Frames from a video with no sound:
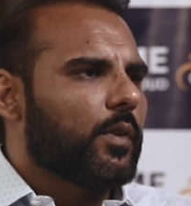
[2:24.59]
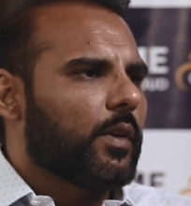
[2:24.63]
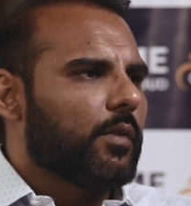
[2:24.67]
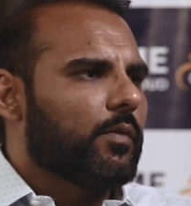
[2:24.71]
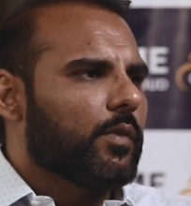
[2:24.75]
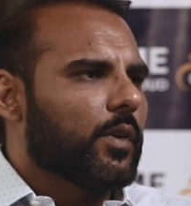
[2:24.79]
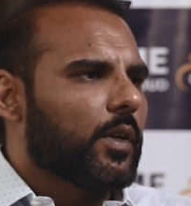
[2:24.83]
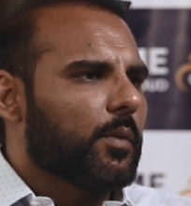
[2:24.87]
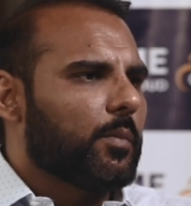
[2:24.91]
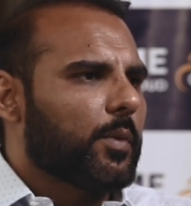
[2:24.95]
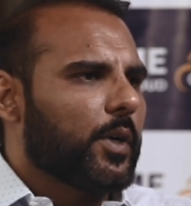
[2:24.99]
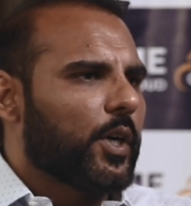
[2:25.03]

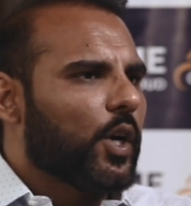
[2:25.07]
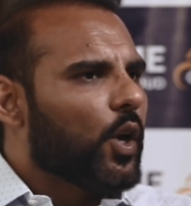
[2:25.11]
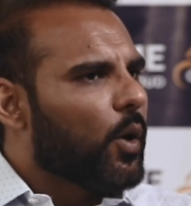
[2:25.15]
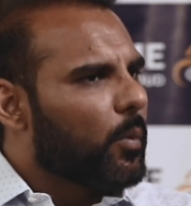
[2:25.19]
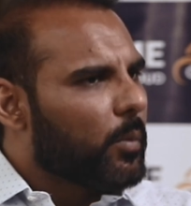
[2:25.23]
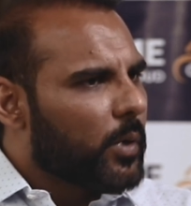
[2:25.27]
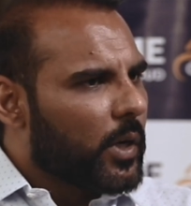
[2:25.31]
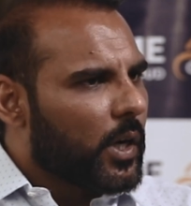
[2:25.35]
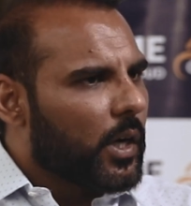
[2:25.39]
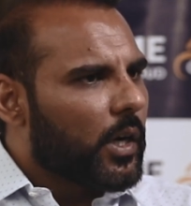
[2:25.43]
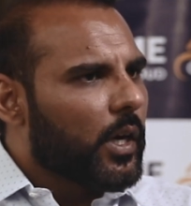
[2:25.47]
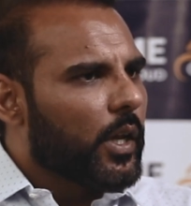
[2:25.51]
we were
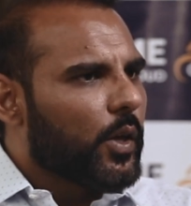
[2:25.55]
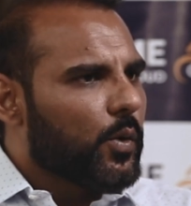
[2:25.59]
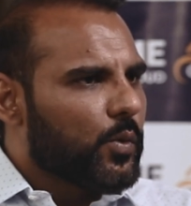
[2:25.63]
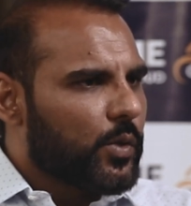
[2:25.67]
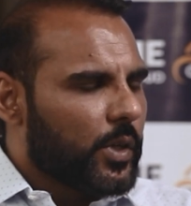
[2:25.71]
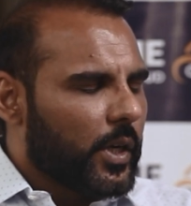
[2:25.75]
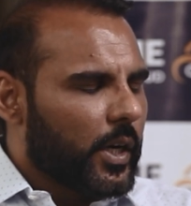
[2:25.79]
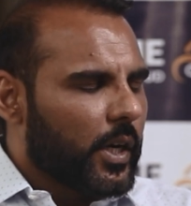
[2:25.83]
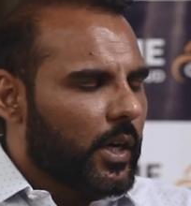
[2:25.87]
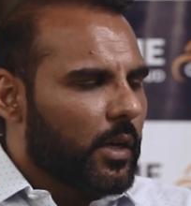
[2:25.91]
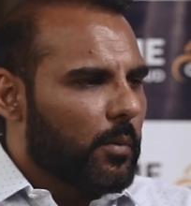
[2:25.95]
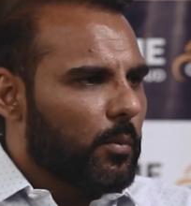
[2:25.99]
predominantly
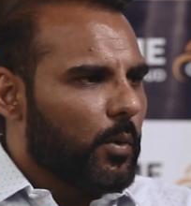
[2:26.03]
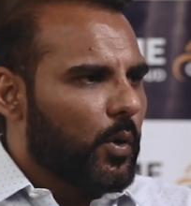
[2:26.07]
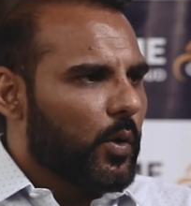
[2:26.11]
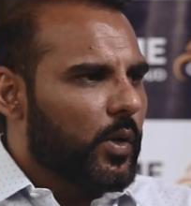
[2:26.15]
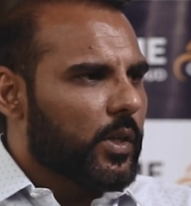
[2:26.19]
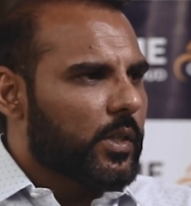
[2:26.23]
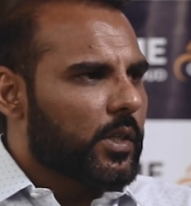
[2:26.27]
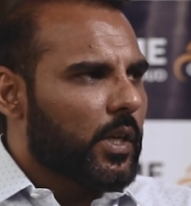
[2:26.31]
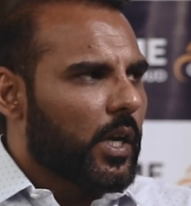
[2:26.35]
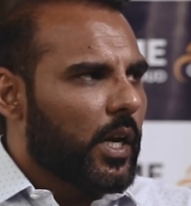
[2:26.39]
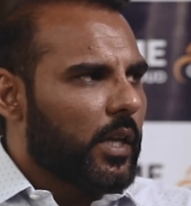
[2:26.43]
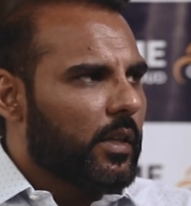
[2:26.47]
using
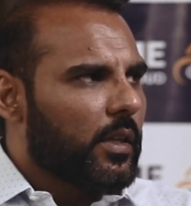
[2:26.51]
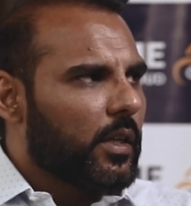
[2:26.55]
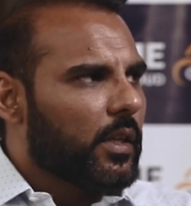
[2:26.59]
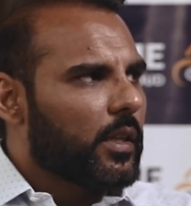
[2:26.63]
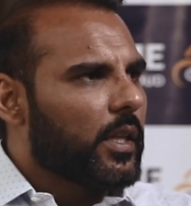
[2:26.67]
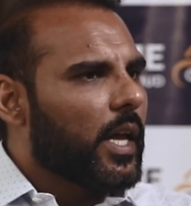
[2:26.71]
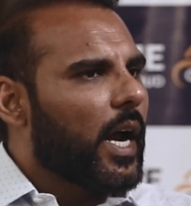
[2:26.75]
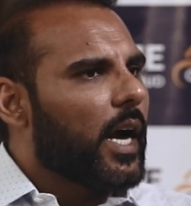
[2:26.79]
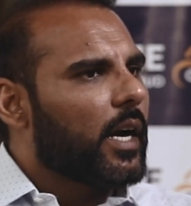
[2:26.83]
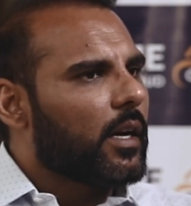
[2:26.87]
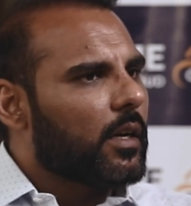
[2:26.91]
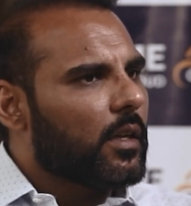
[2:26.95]
AWS, and I
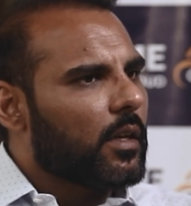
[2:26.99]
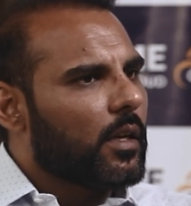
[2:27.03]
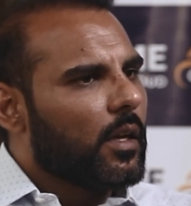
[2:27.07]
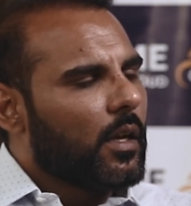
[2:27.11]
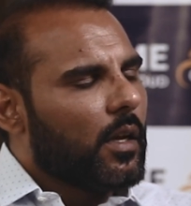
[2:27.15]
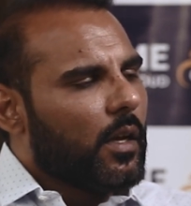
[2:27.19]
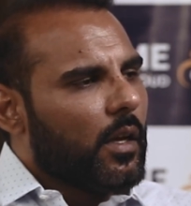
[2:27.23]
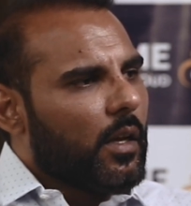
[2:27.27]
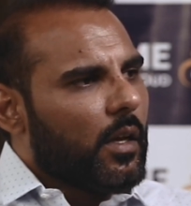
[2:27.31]
think that